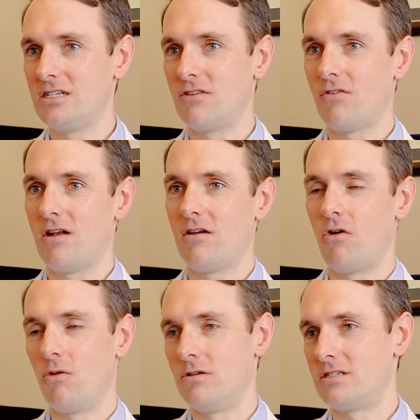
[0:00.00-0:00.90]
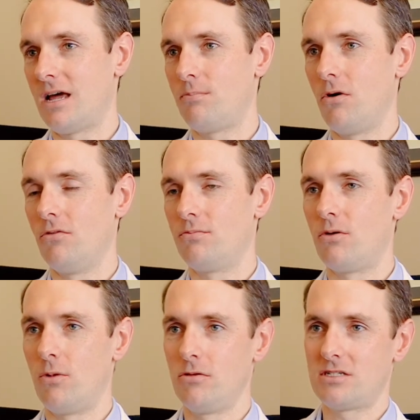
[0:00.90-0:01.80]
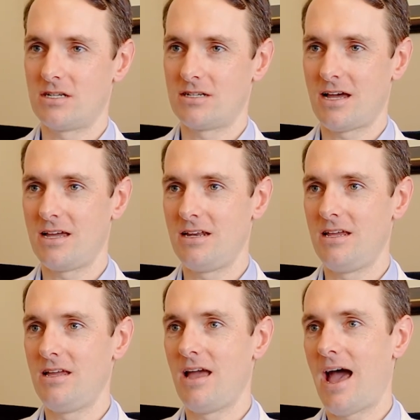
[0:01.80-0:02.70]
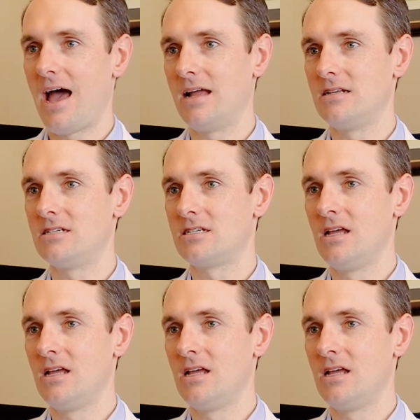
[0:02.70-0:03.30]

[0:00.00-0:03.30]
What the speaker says: different hormones that both promote satiety and